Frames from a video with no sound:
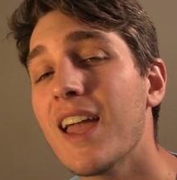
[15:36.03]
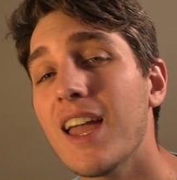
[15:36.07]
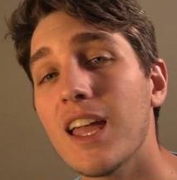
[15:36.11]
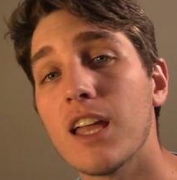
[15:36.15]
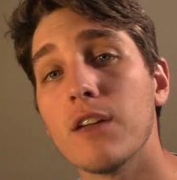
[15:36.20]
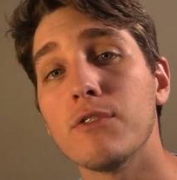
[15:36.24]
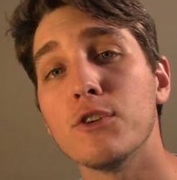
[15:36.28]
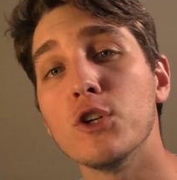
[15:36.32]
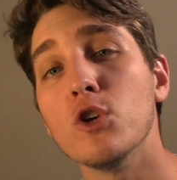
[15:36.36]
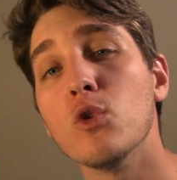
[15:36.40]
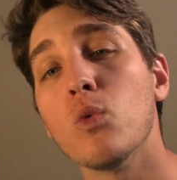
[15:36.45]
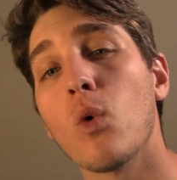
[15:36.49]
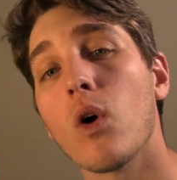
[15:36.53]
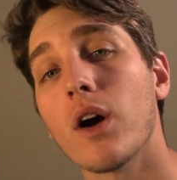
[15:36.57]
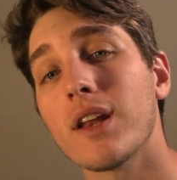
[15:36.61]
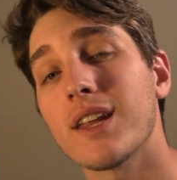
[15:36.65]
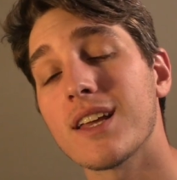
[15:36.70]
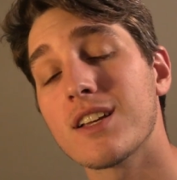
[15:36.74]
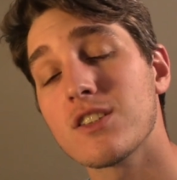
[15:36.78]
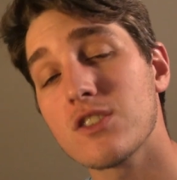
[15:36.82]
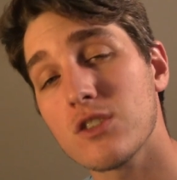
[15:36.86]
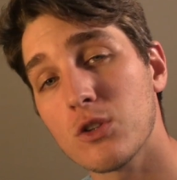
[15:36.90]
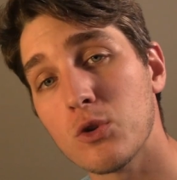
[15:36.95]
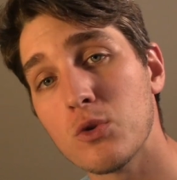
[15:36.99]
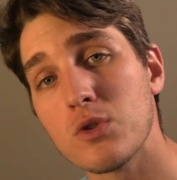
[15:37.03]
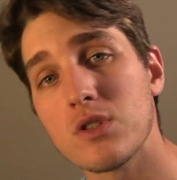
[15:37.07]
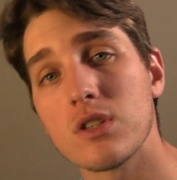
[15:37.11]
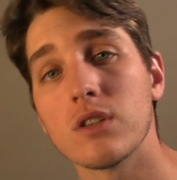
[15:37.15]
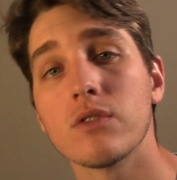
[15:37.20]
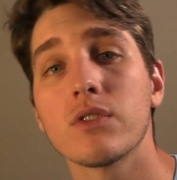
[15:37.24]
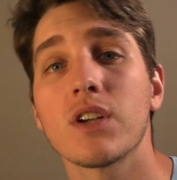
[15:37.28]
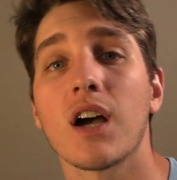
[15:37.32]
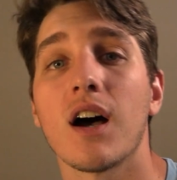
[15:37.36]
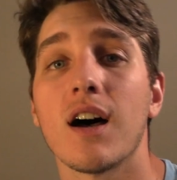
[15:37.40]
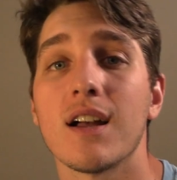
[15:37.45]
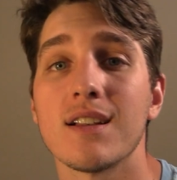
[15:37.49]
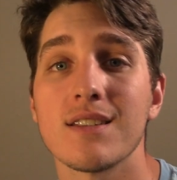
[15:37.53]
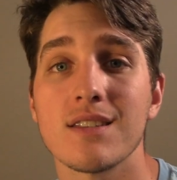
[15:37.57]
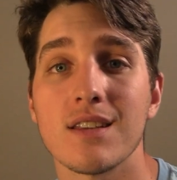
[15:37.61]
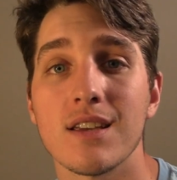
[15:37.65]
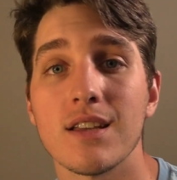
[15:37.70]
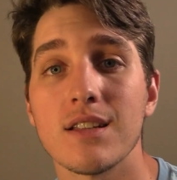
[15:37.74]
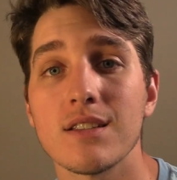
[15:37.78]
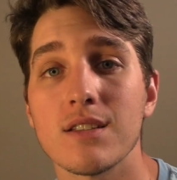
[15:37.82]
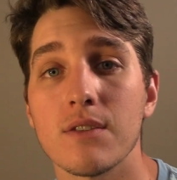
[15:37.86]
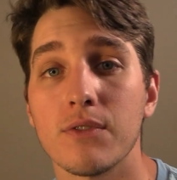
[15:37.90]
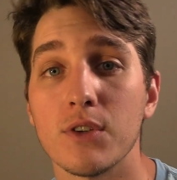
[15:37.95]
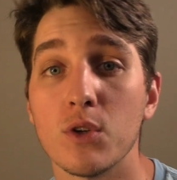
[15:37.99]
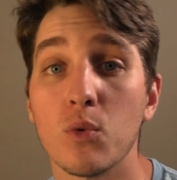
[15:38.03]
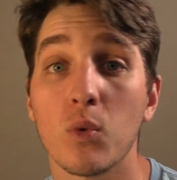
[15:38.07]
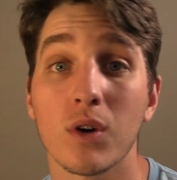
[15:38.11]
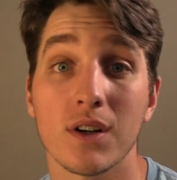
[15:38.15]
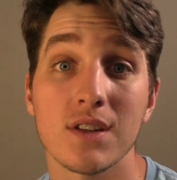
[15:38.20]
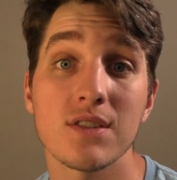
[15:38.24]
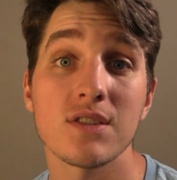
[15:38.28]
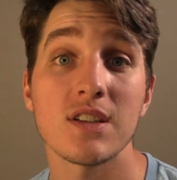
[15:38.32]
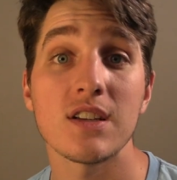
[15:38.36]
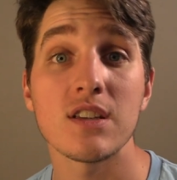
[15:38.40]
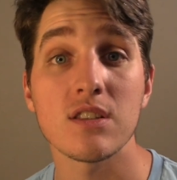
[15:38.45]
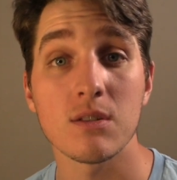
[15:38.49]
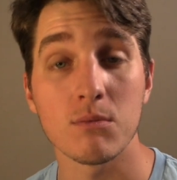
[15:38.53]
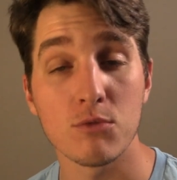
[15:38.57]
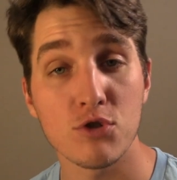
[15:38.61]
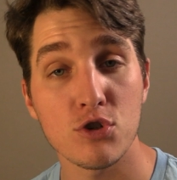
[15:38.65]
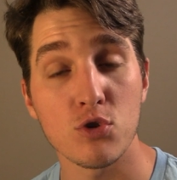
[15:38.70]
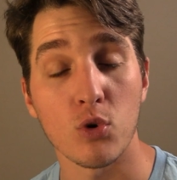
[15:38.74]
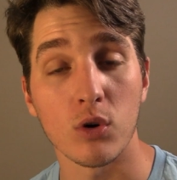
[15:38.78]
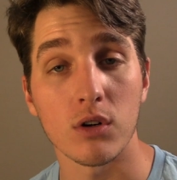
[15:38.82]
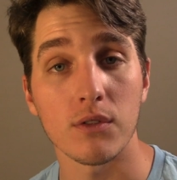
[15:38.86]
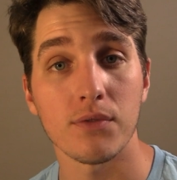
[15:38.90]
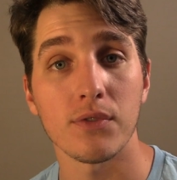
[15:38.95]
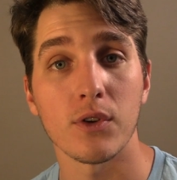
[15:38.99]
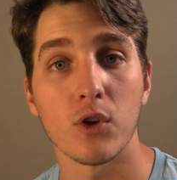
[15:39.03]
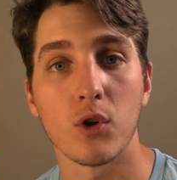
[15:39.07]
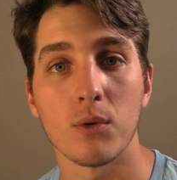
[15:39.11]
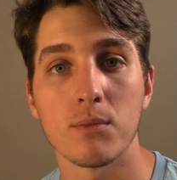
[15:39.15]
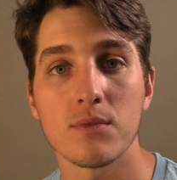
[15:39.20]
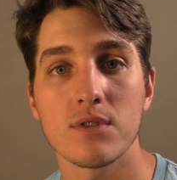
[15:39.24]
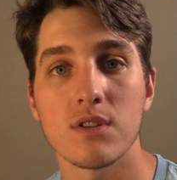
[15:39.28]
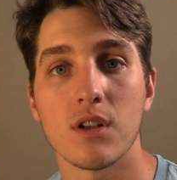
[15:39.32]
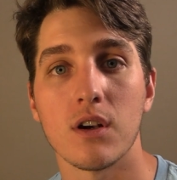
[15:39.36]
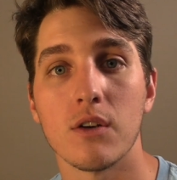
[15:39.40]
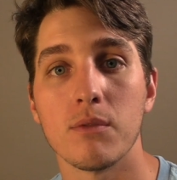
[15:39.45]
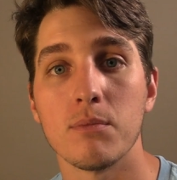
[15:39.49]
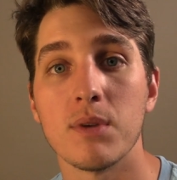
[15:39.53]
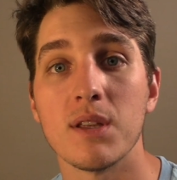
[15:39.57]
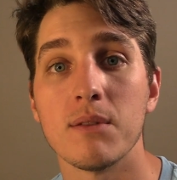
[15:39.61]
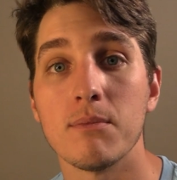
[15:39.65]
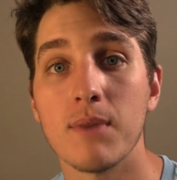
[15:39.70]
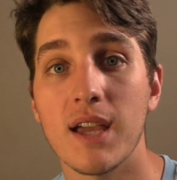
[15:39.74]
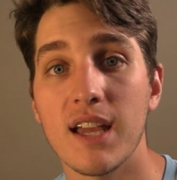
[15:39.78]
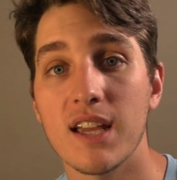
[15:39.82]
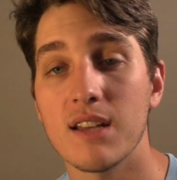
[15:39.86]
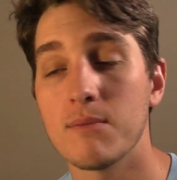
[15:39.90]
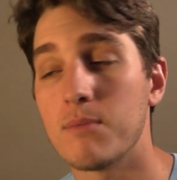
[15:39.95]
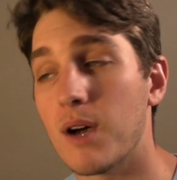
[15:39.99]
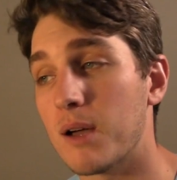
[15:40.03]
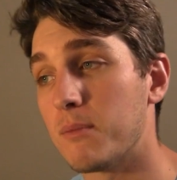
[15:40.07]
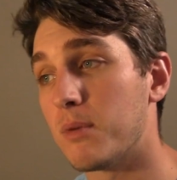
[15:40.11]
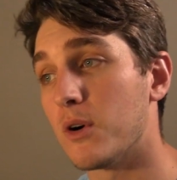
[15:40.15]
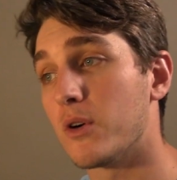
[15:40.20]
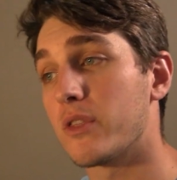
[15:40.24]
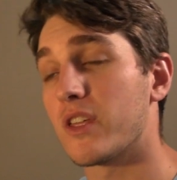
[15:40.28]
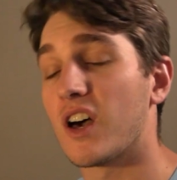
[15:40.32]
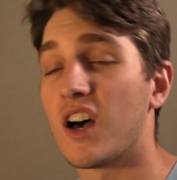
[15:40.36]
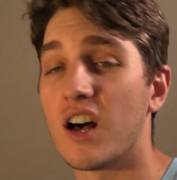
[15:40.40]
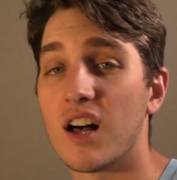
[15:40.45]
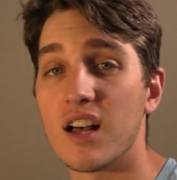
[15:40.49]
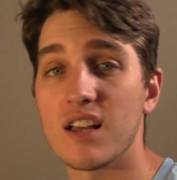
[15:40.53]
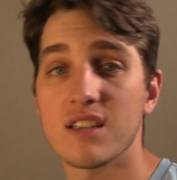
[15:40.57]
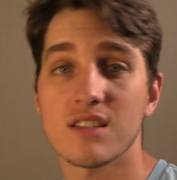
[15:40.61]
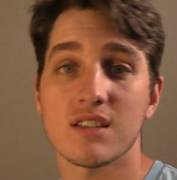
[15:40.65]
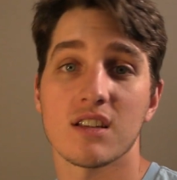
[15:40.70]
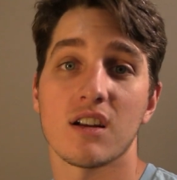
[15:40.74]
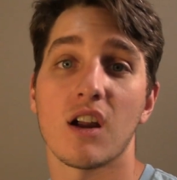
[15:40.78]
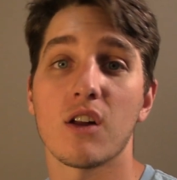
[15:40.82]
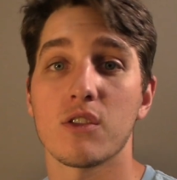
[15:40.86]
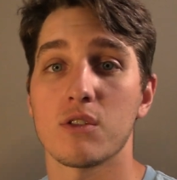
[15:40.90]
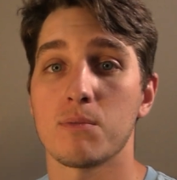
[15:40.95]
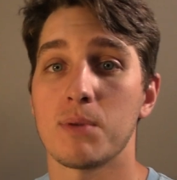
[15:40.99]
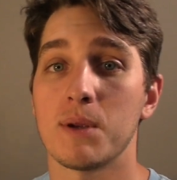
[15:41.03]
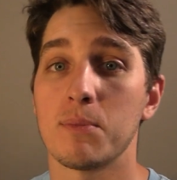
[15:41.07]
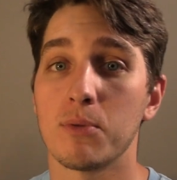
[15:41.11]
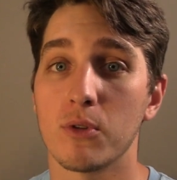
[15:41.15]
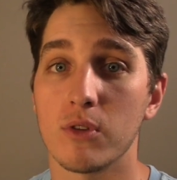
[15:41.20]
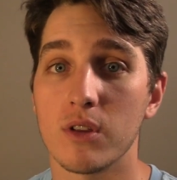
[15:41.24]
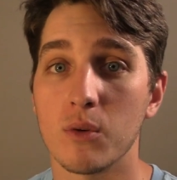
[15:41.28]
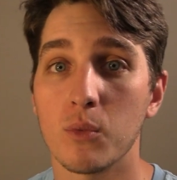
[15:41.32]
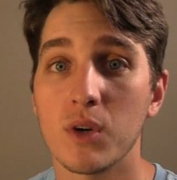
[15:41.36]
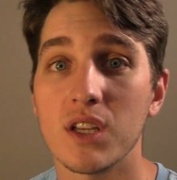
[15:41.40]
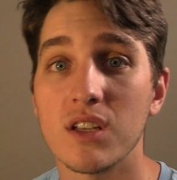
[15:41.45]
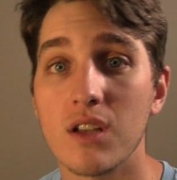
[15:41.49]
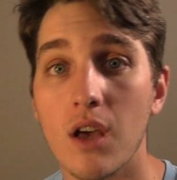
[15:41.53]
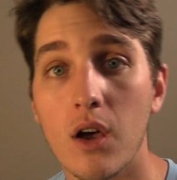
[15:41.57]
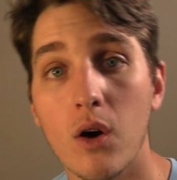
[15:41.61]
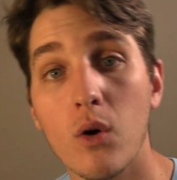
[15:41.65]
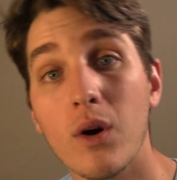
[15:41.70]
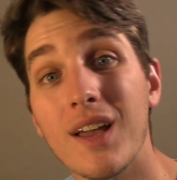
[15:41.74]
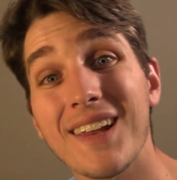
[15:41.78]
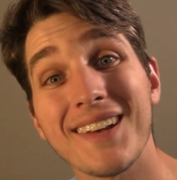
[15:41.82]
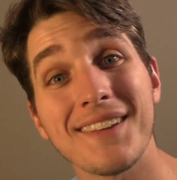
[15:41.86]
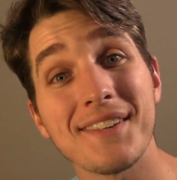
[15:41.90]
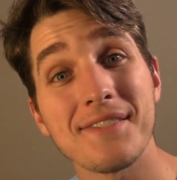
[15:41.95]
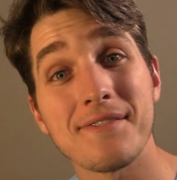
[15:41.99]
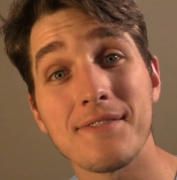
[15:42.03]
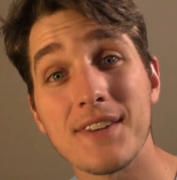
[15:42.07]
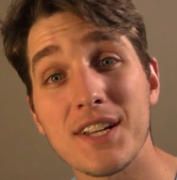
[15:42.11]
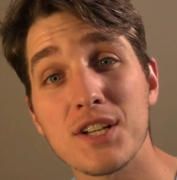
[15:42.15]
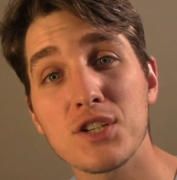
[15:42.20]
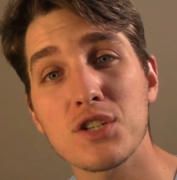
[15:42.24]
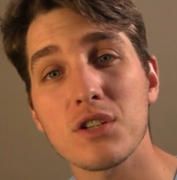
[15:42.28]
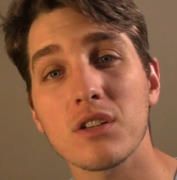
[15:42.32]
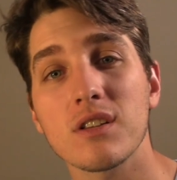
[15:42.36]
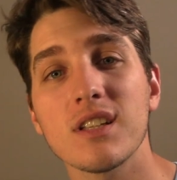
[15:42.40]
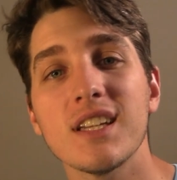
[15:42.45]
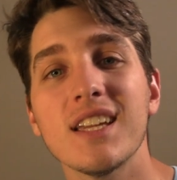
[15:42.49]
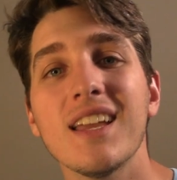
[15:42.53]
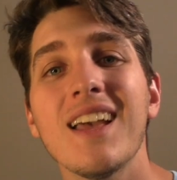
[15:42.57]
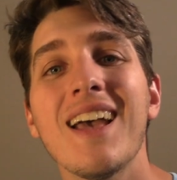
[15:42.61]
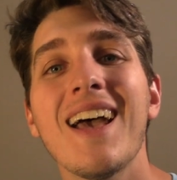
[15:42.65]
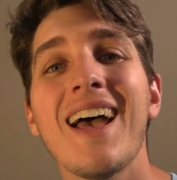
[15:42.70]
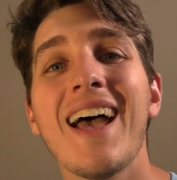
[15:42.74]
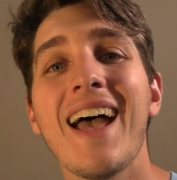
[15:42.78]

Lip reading: If you want exclusive content, if you want to see some short films that have been made by both us and other people that we know, and eventually